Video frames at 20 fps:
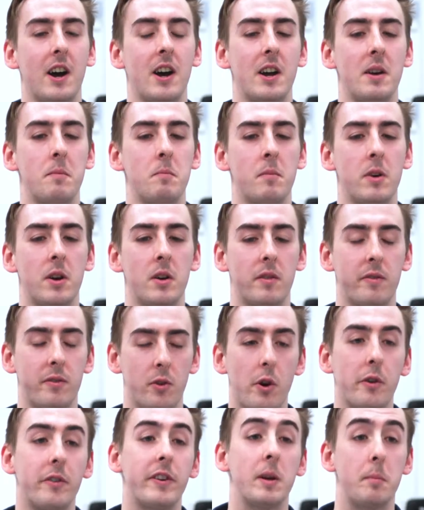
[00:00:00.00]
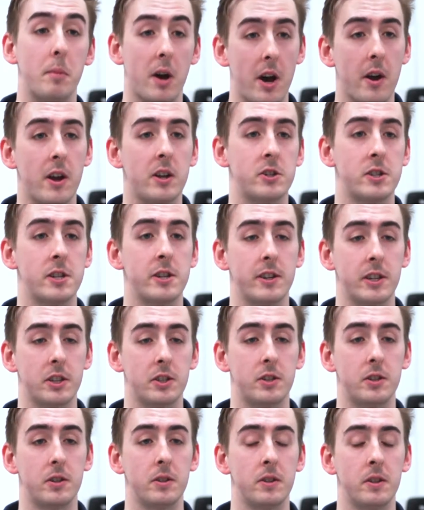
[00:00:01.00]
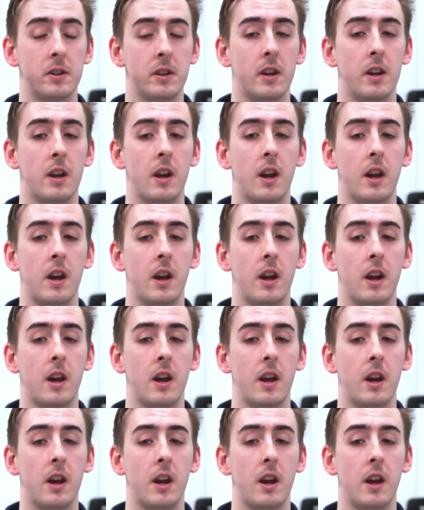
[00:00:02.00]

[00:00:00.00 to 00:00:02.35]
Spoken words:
I'm a fourth year bioengineering student.